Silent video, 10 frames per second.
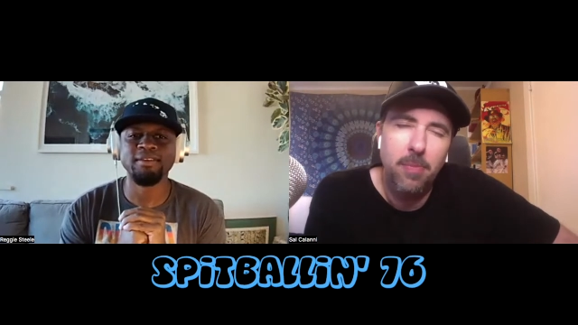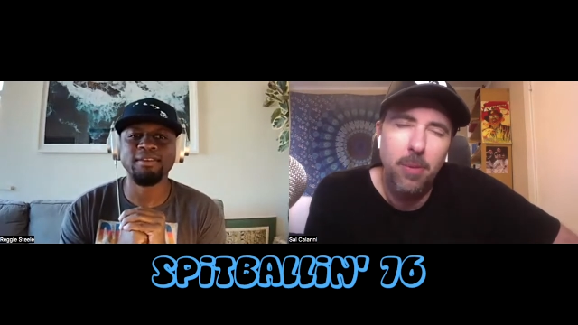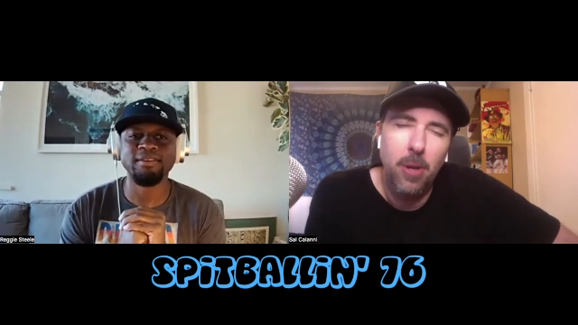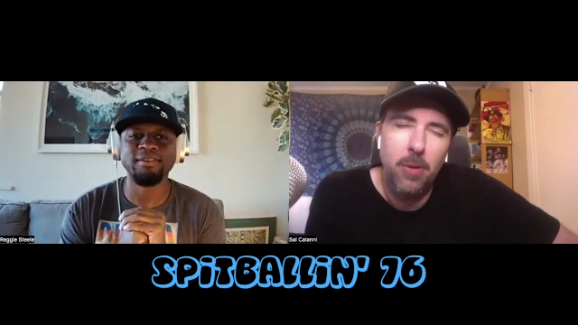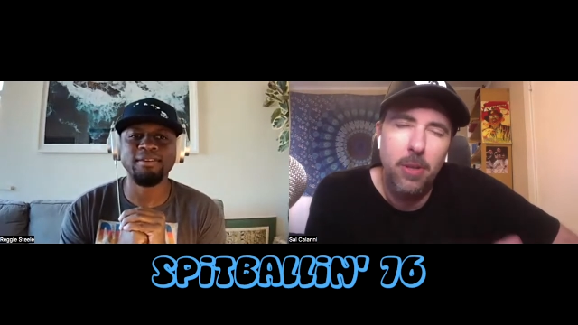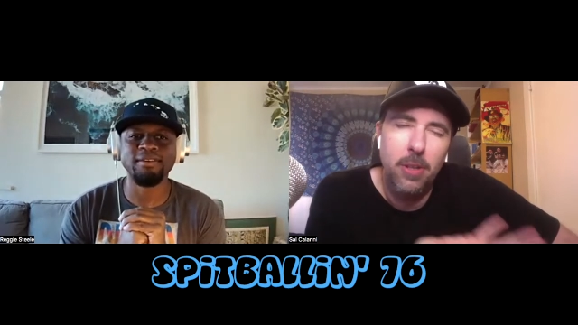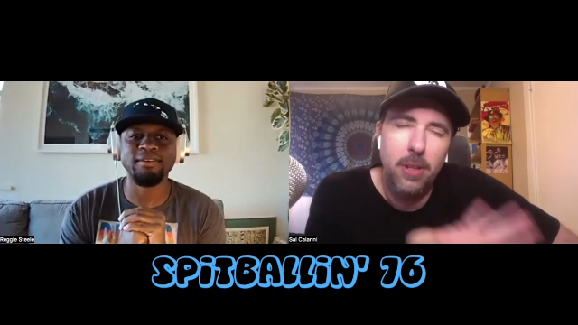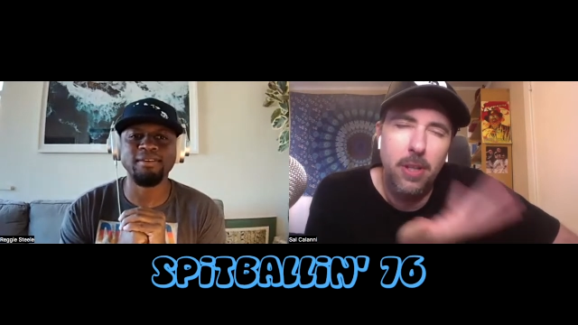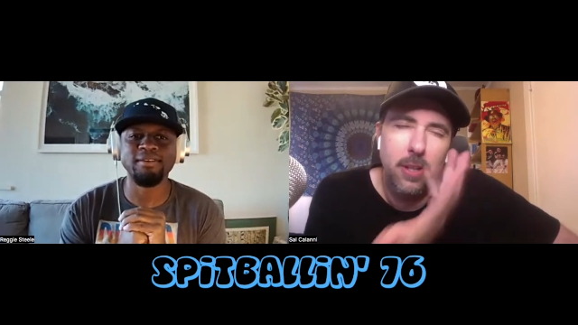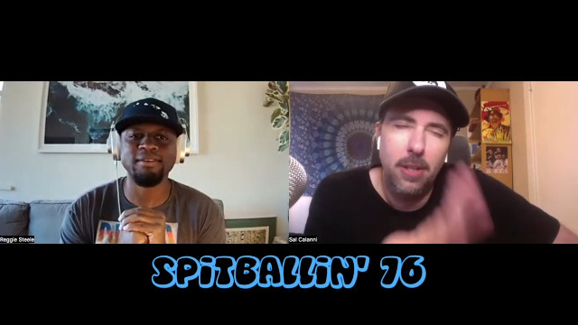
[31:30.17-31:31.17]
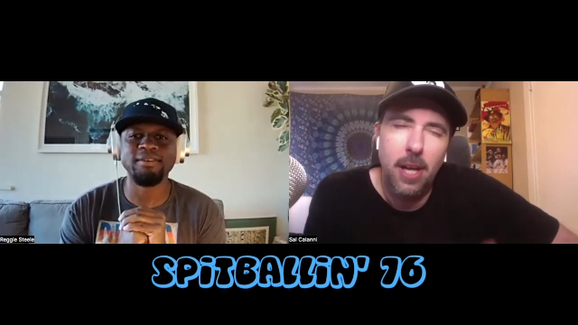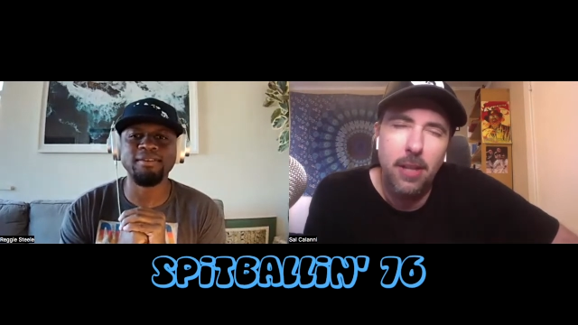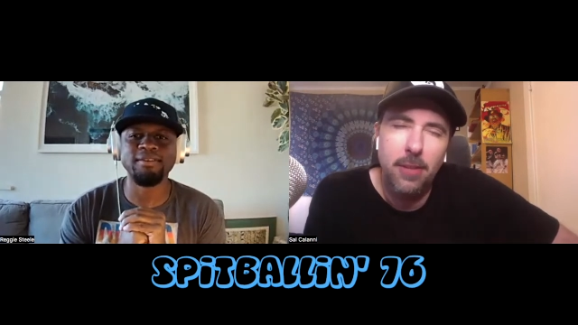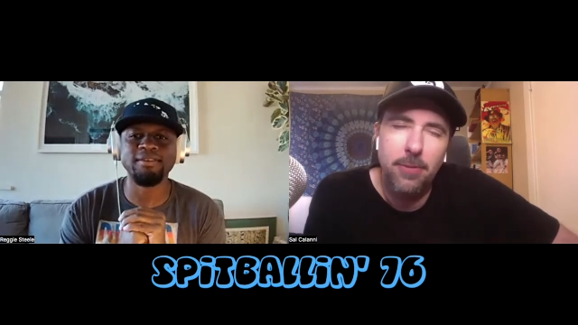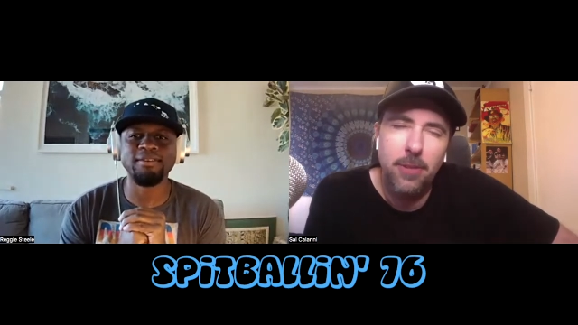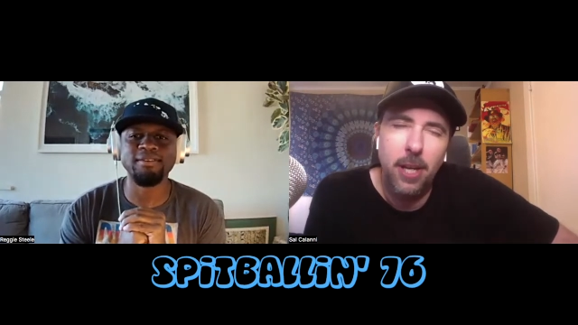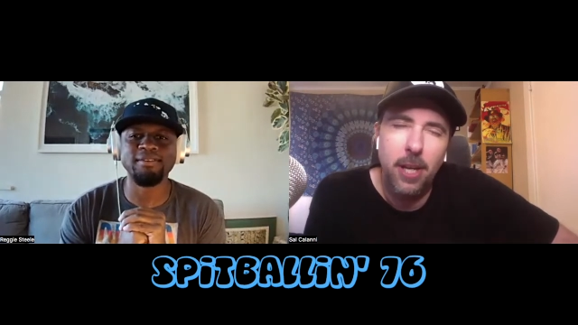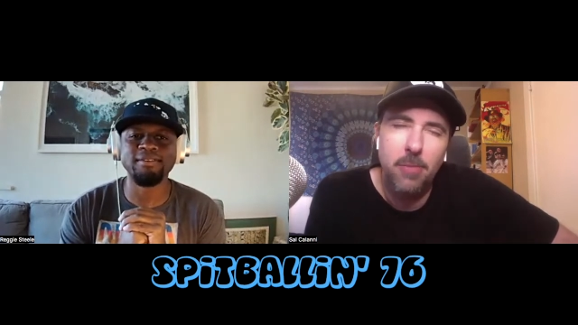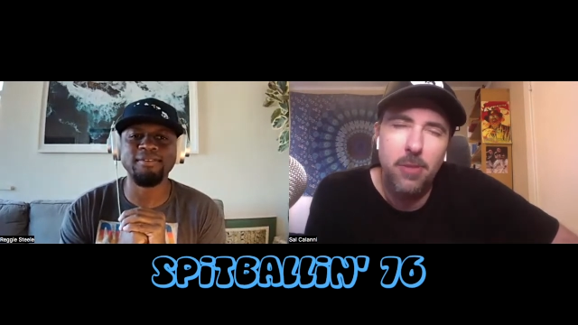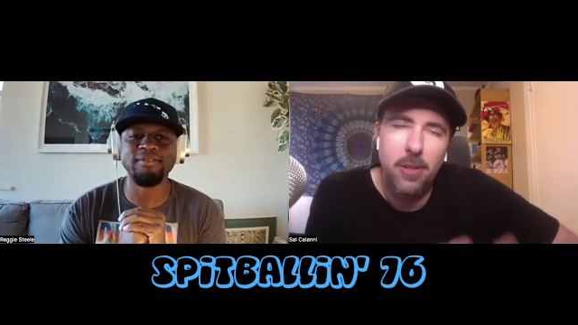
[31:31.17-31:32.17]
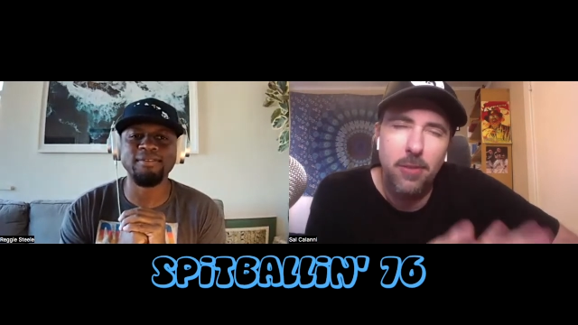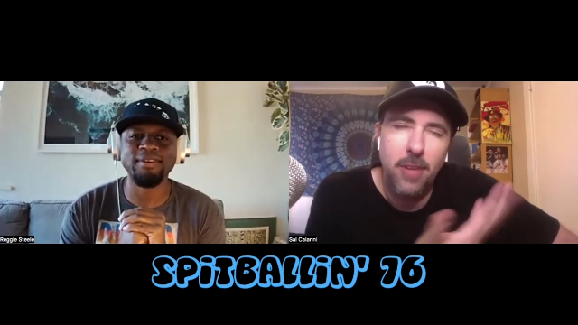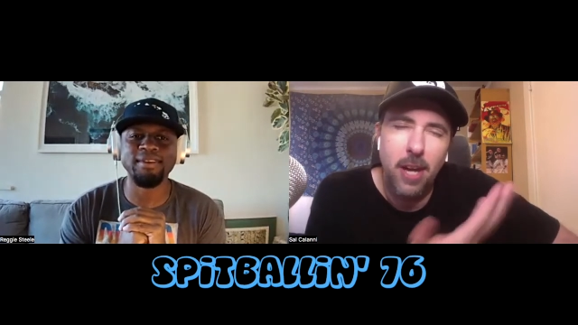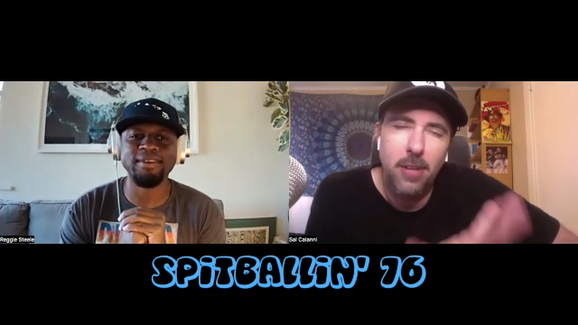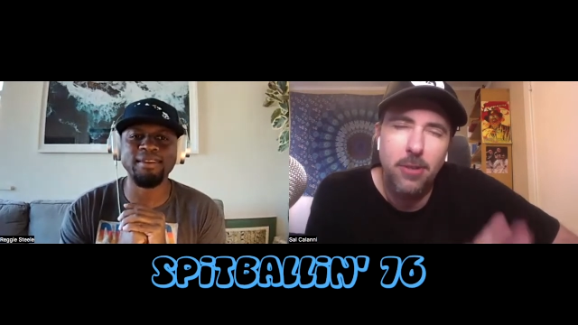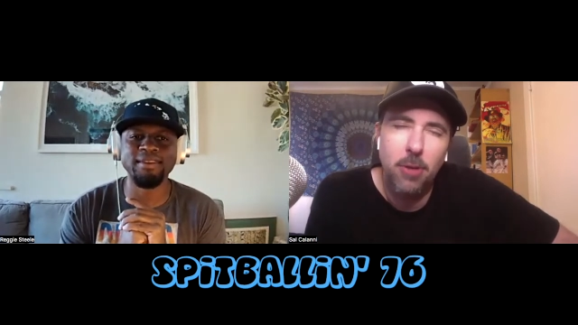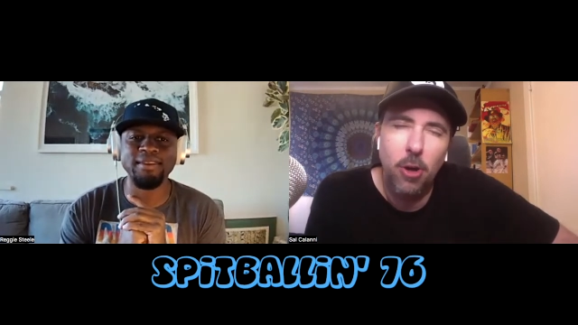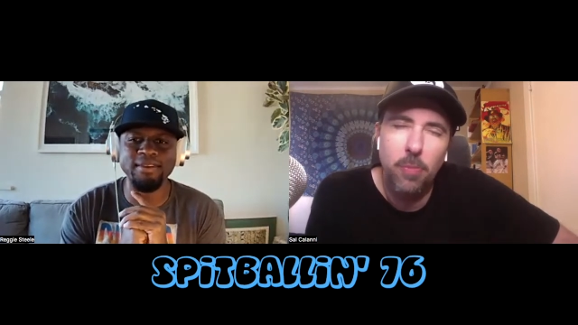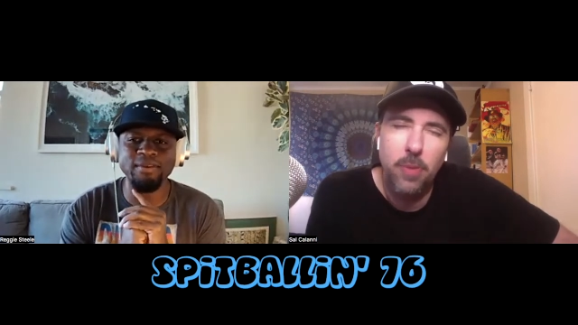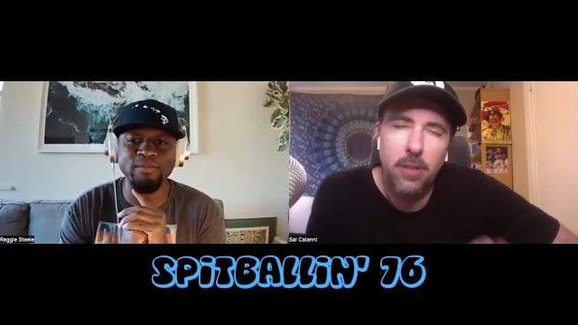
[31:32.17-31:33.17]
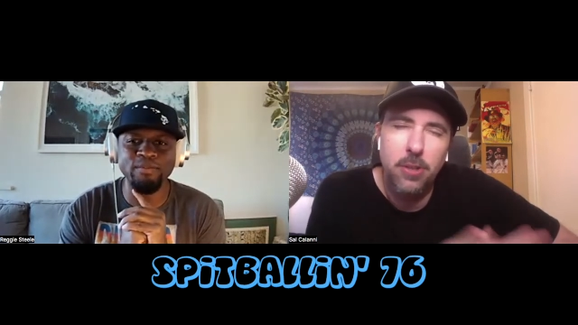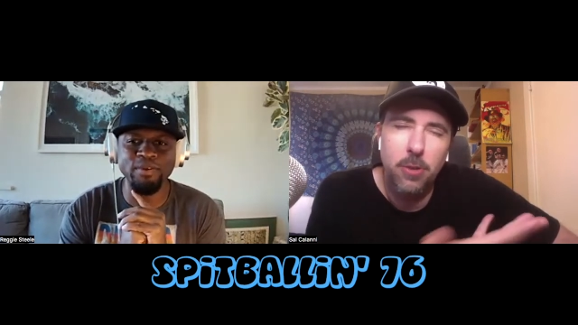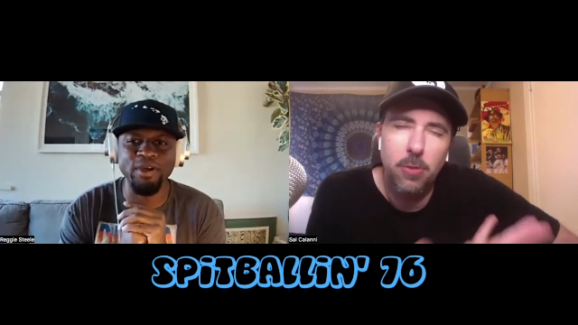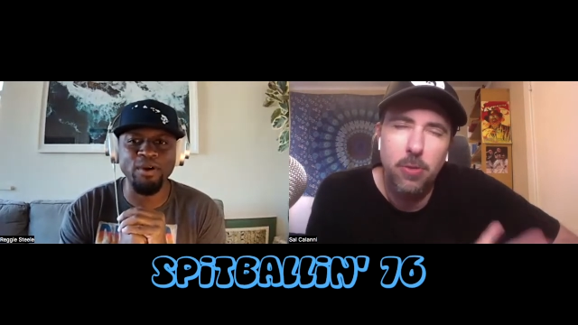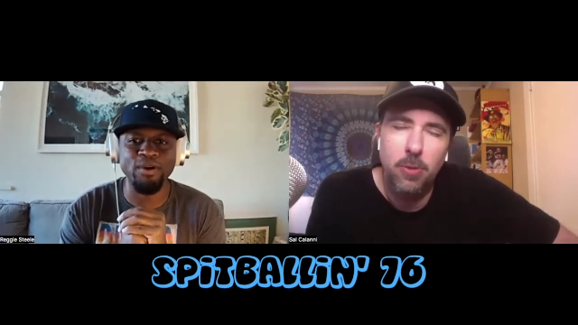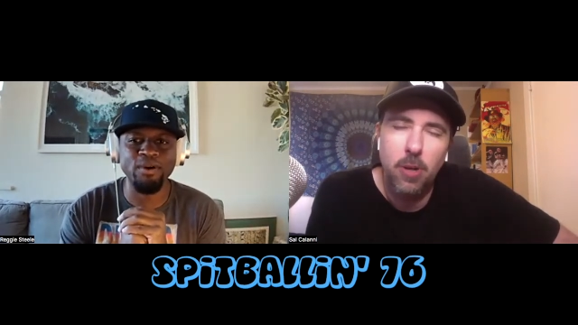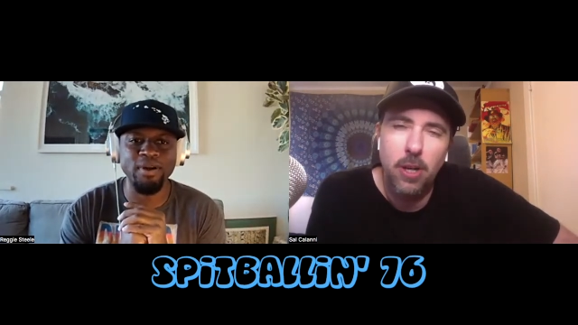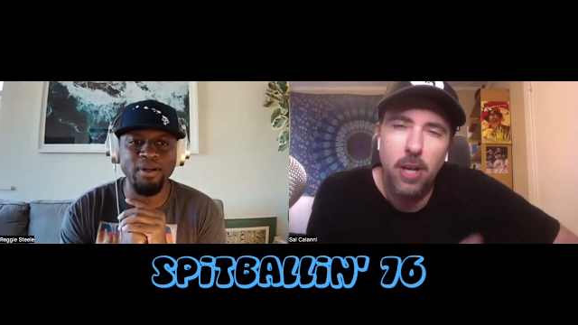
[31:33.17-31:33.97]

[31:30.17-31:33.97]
Speaker 1: blowing a little on the flames of that trope that jews run